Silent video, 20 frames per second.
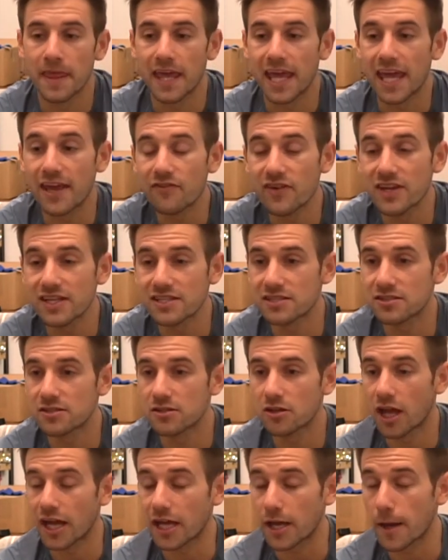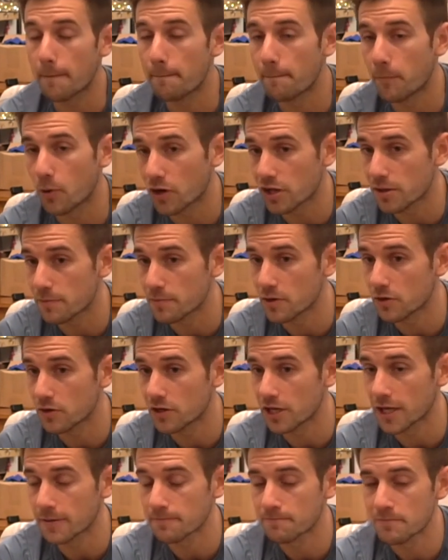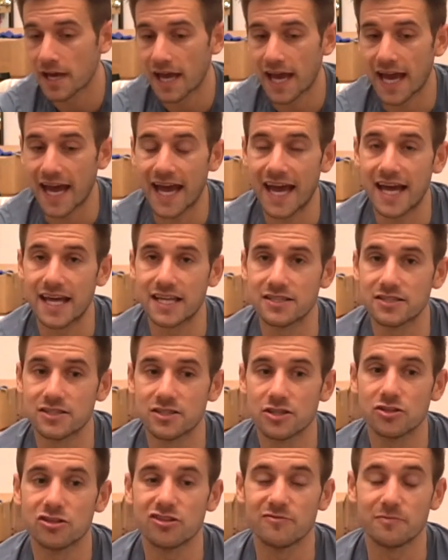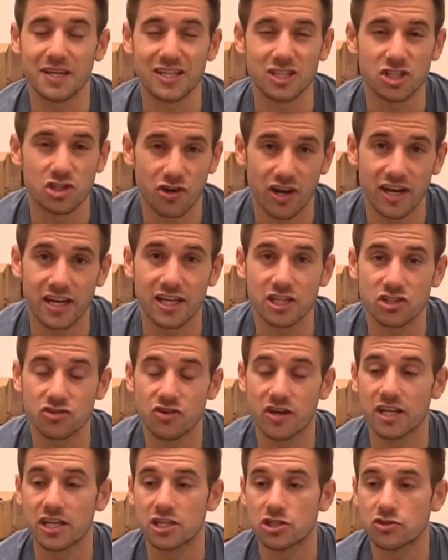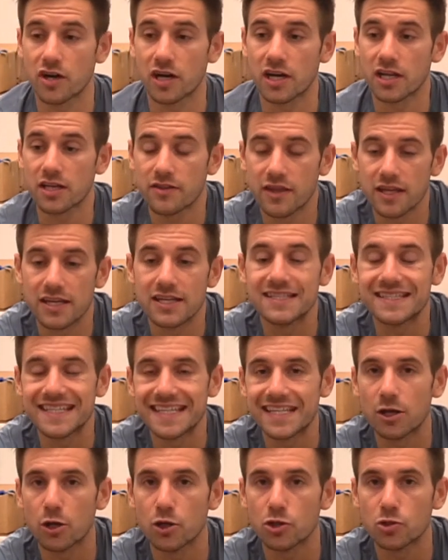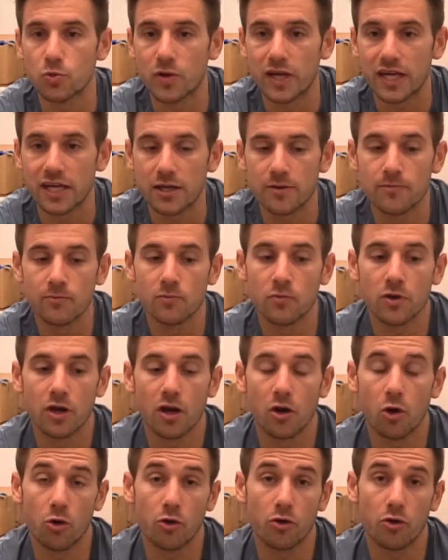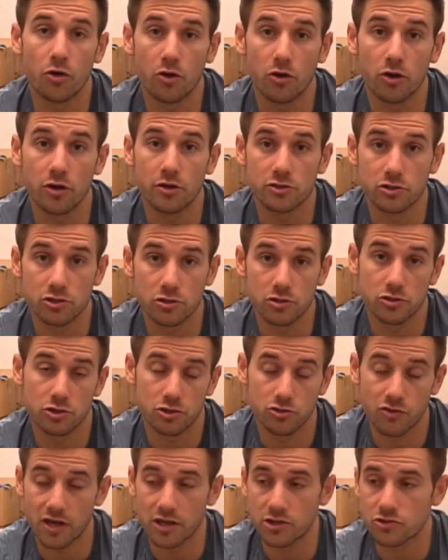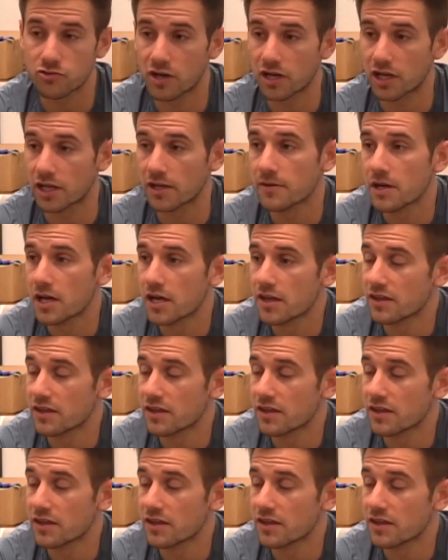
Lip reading: If it's like bodybuilding and you've been training, then a deload week or strength training,